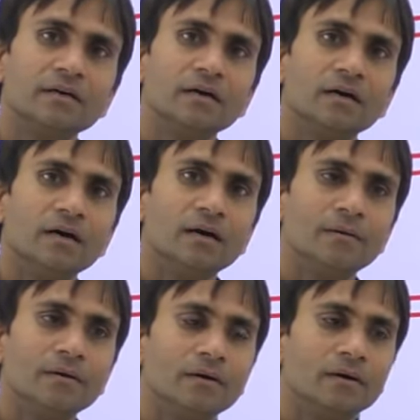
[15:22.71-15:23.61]

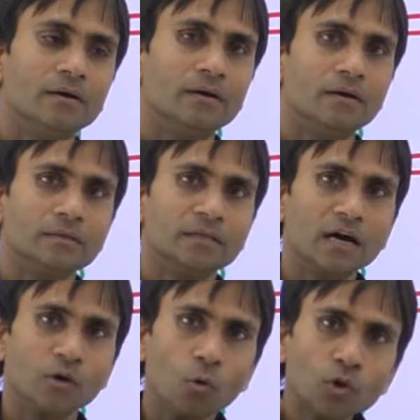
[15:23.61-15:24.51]

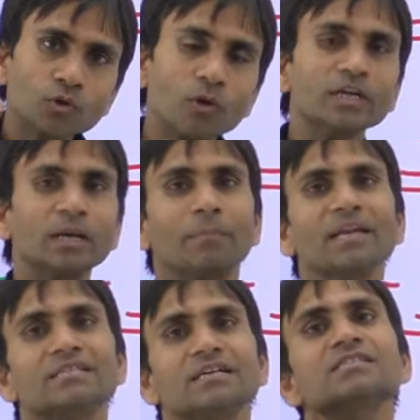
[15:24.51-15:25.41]
the ozone
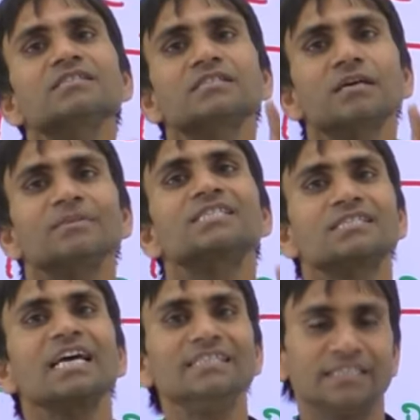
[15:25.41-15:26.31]
depletion
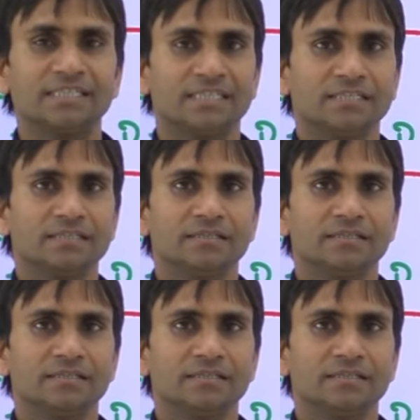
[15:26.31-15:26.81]
substance